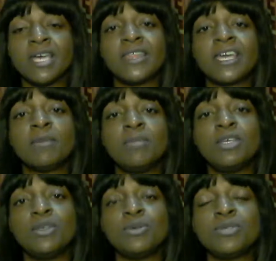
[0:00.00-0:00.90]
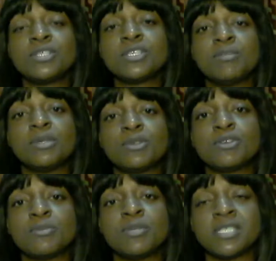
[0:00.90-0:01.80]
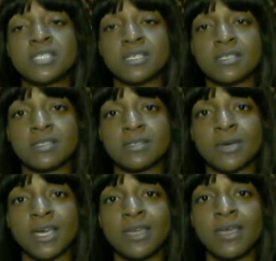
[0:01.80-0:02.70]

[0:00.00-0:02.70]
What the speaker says: that can be used to build your business, right?